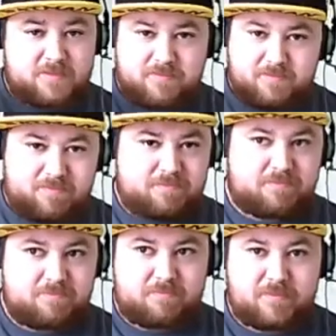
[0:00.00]

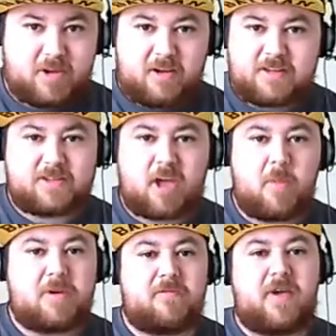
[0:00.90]
knights
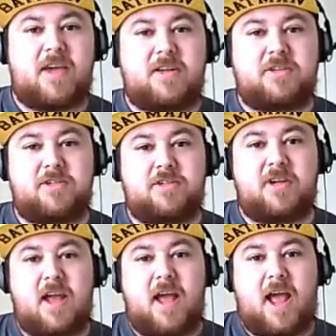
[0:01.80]
coming of age,
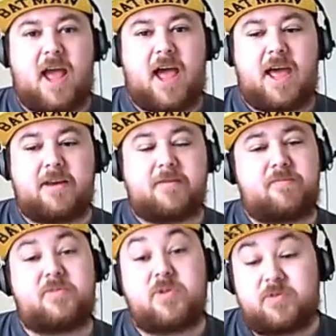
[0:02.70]
and
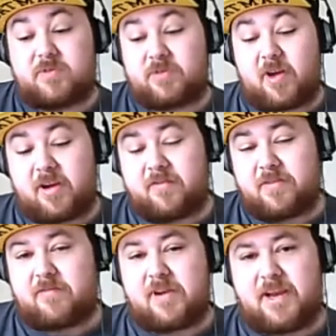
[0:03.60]
just kind of the
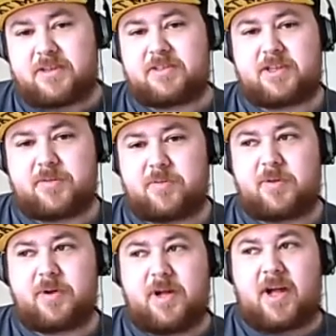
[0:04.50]
relationship
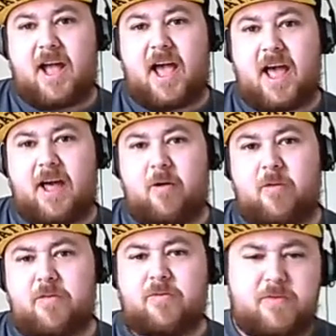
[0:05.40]
or
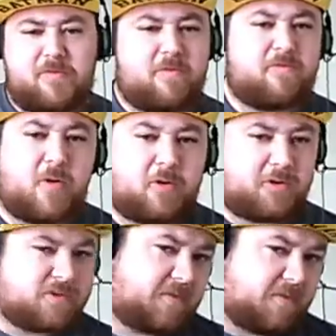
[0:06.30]
the
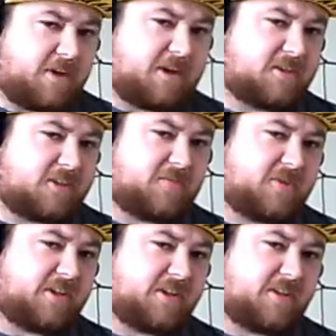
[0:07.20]
wrongness of the relationship and
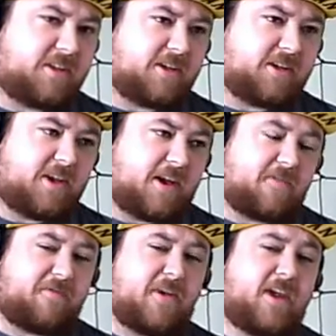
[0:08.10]
the
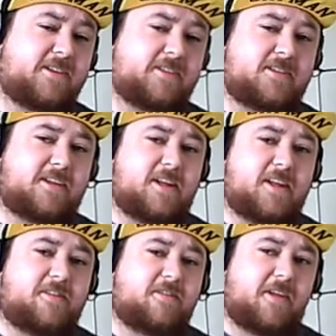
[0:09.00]
affairs
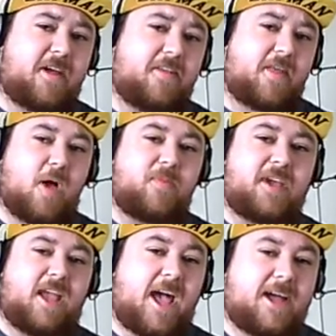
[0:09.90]
that are
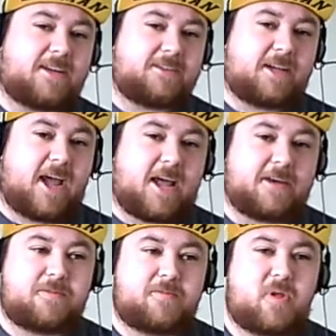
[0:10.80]
being had,
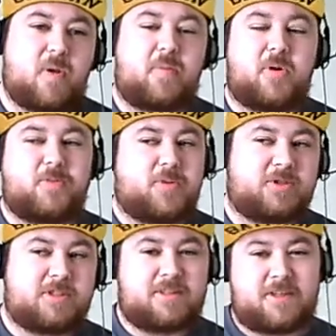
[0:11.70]
and that are
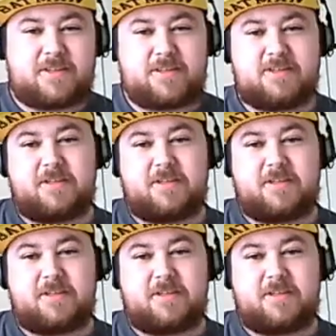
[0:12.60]
putting this